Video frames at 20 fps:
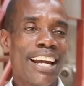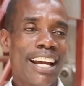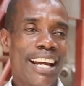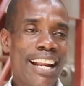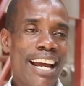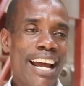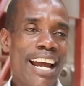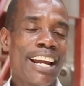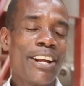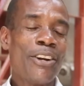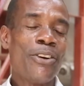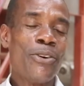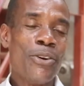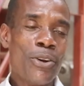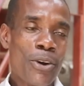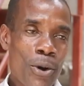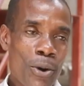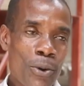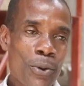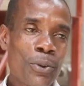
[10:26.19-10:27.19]
And I
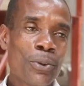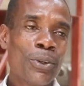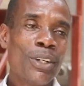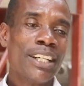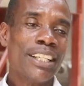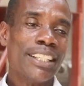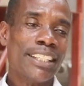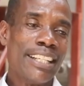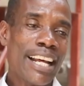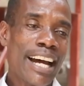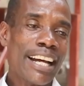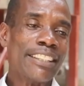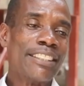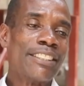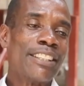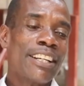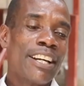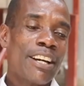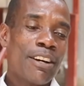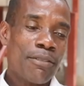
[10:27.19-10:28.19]
know
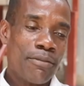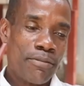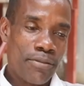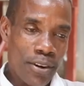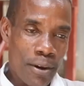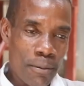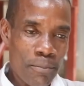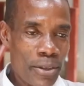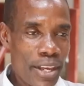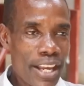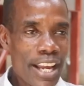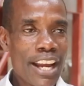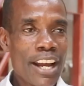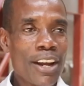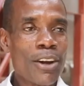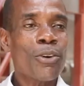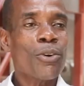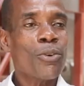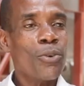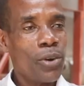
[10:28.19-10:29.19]
that from
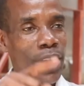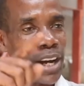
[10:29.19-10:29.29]
here,